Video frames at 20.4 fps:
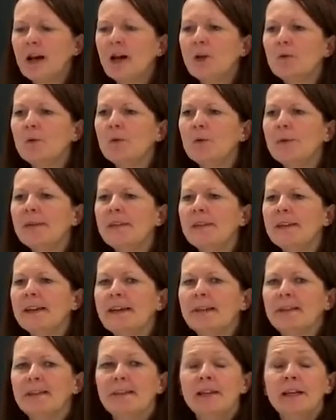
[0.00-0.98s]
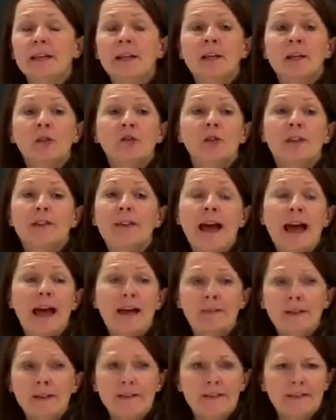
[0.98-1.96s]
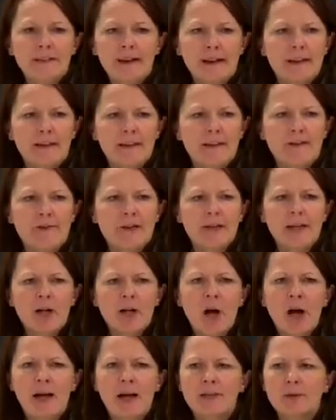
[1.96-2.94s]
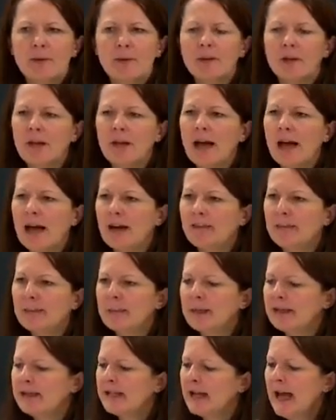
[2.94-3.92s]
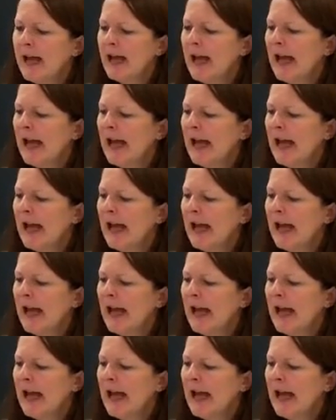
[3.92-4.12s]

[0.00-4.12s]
A woman says she's having sex every night with her husband